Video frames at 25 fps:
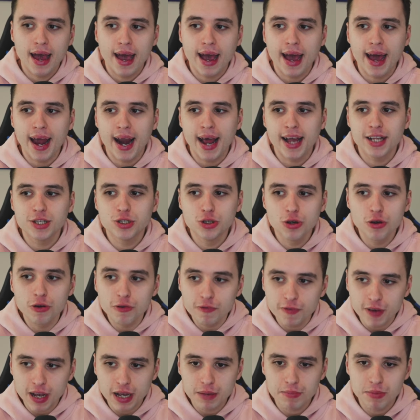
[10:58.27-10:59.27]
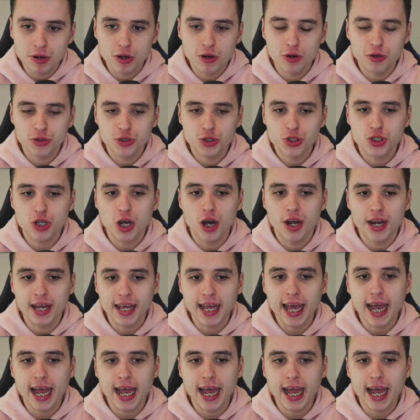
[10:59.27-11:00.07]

And I do think because Sterling